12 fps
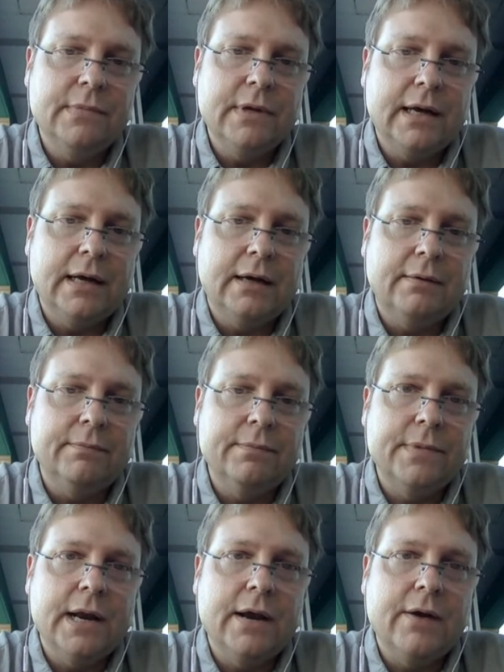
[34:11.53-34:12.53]

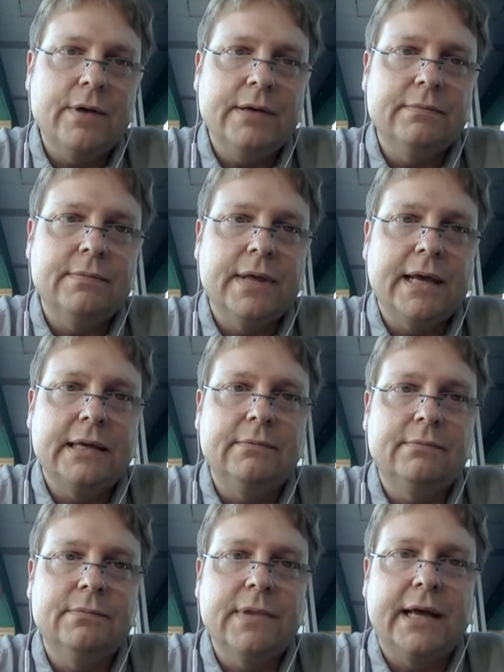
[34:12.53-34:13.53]
and they
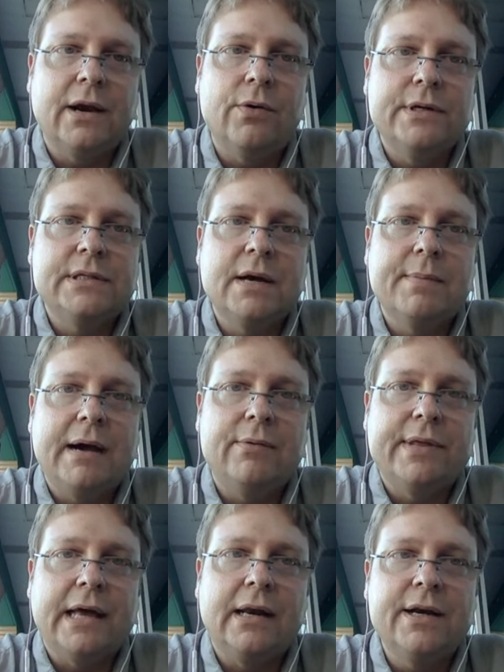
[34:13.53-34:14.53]
can always come out
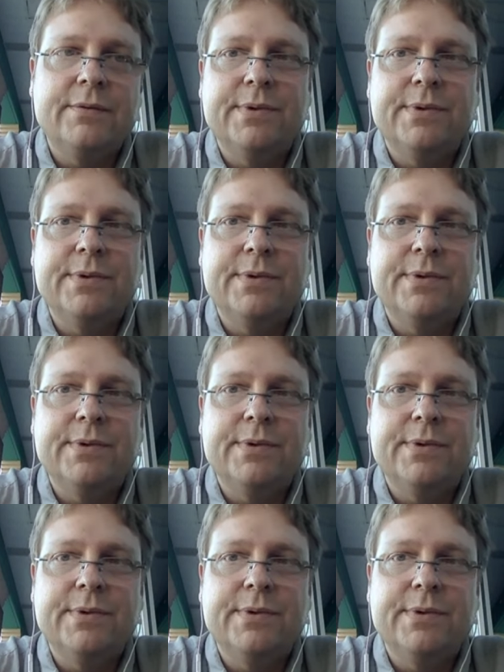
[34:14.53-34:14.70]
with that later.